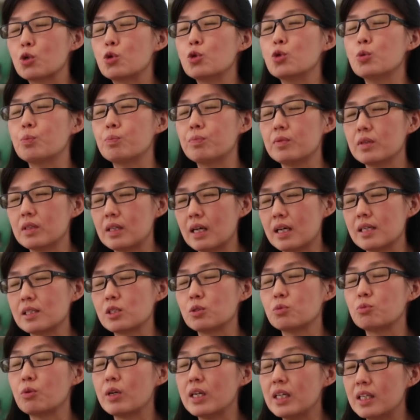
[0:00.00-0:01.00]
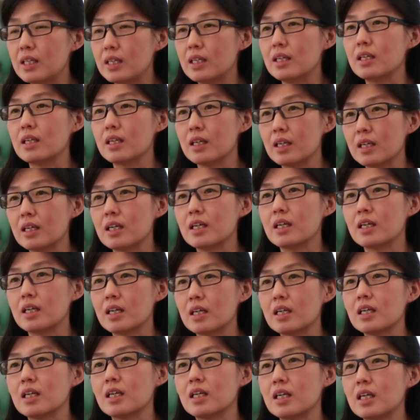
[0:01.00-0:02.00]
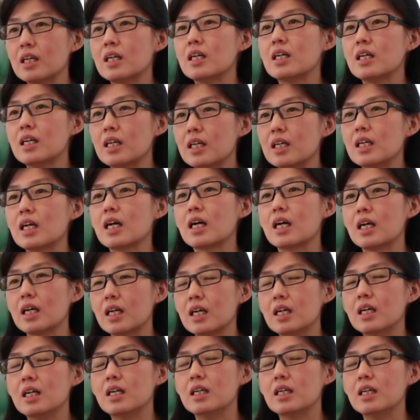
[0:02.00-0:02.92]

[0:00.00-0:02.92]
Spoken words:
group that is ready. Yeah.